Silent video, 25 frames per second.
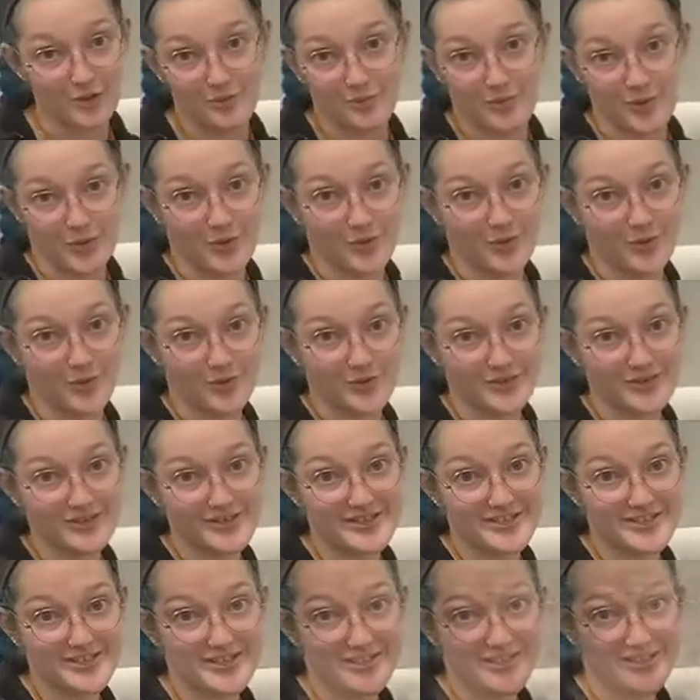
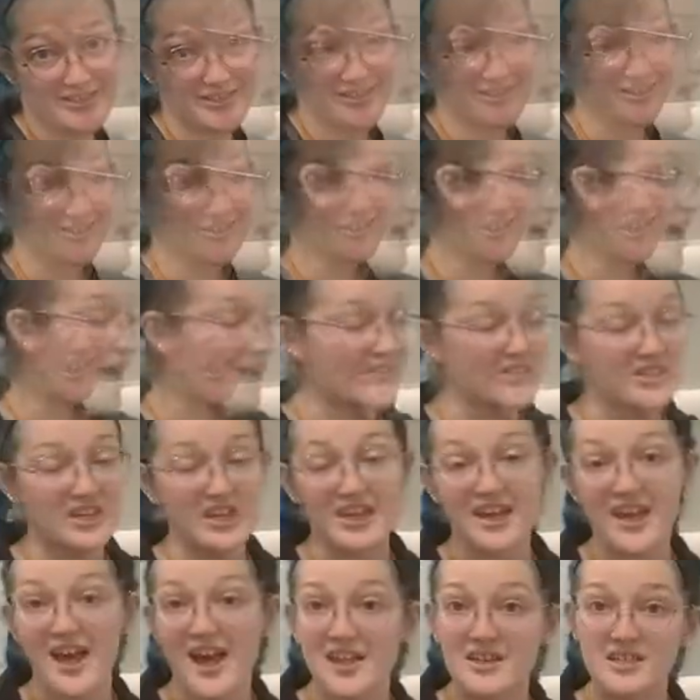bowls. At the
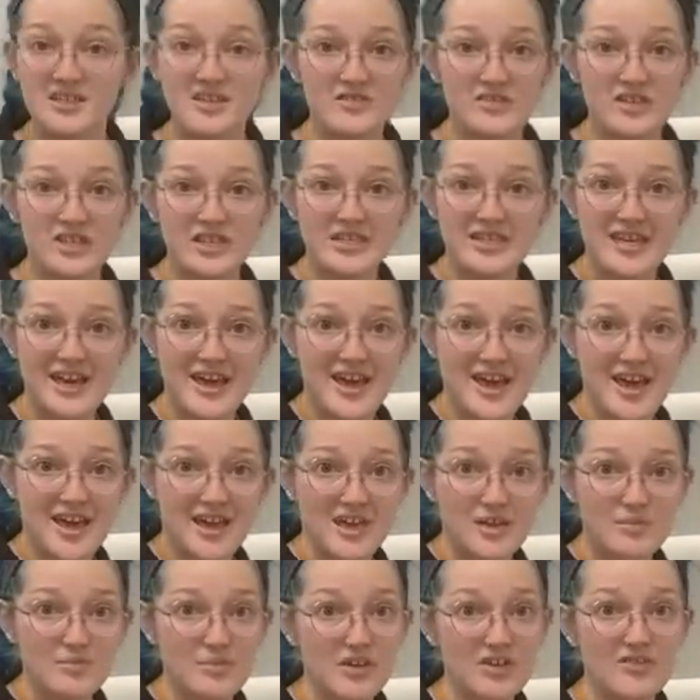end of the day,
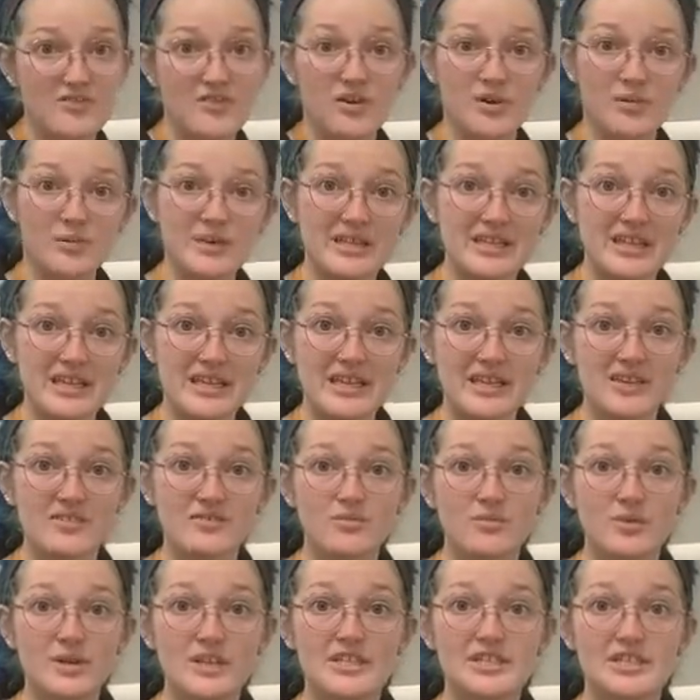before we leave,
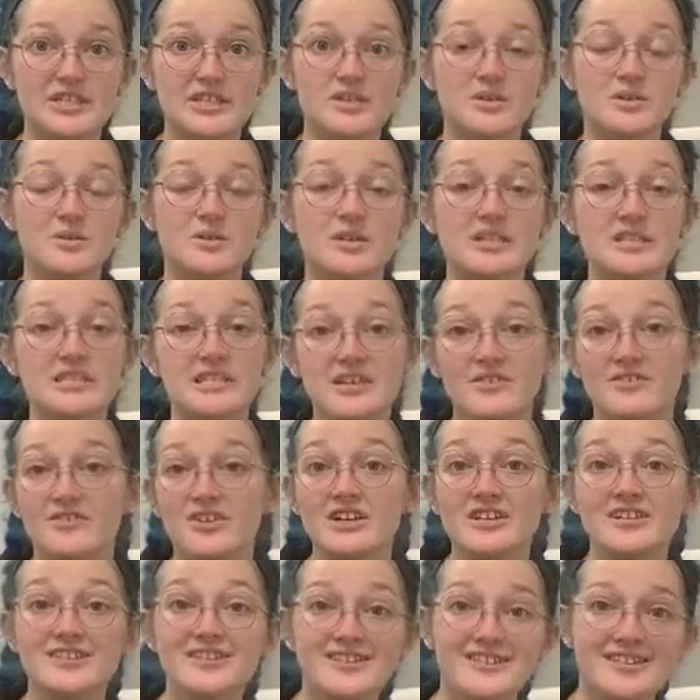we do
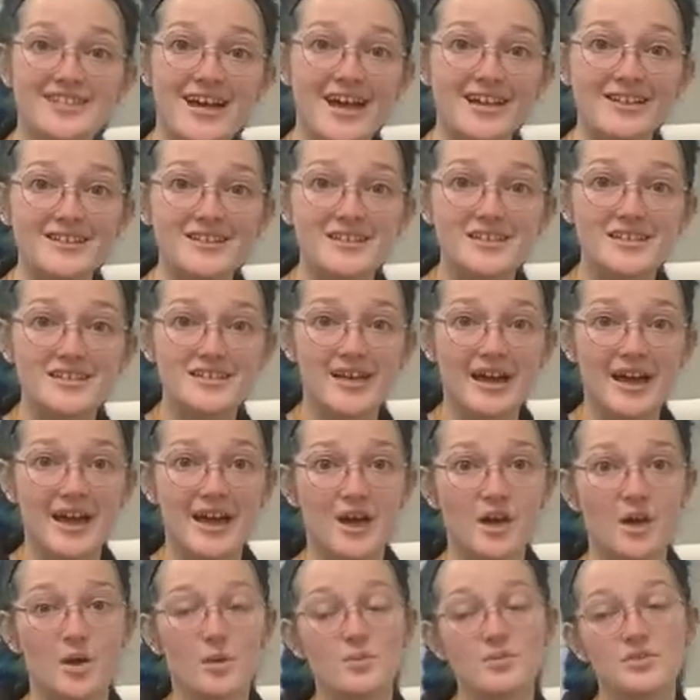different scents to
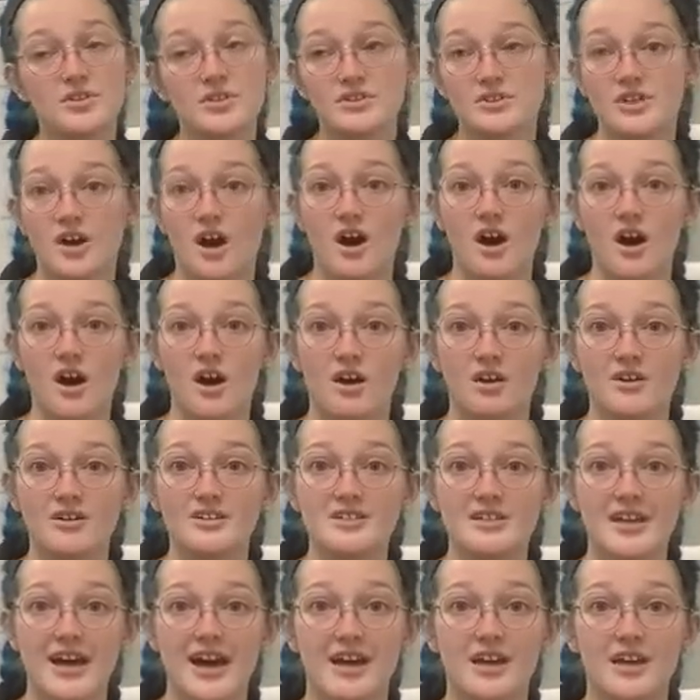help the dogs
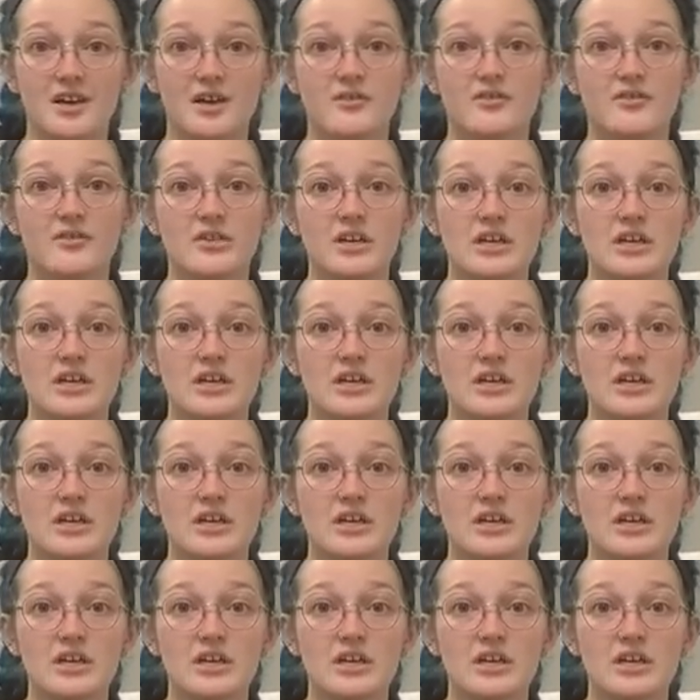kind of